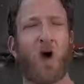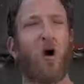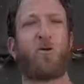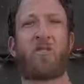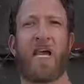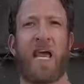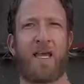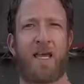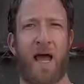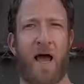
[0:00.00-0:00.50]

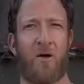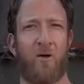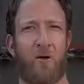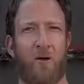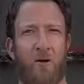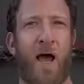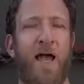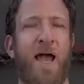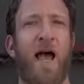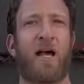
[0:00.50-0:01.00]
No takeout.
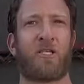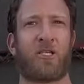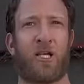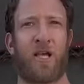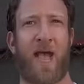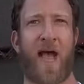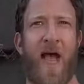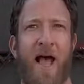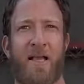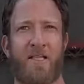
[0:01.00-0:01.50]
I
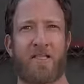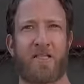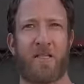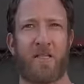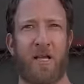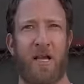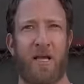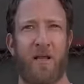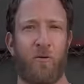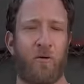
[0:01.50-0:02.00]
actually asked
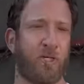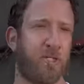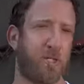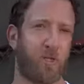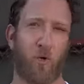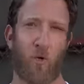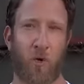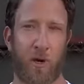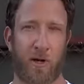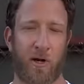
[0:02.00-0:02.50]
the lady. We
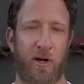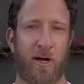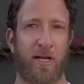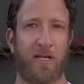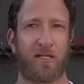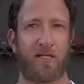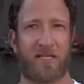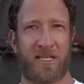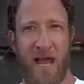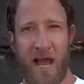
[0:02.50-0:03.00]
just ordered
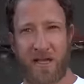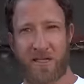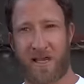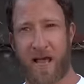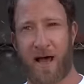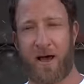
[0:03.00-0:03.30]
it, sat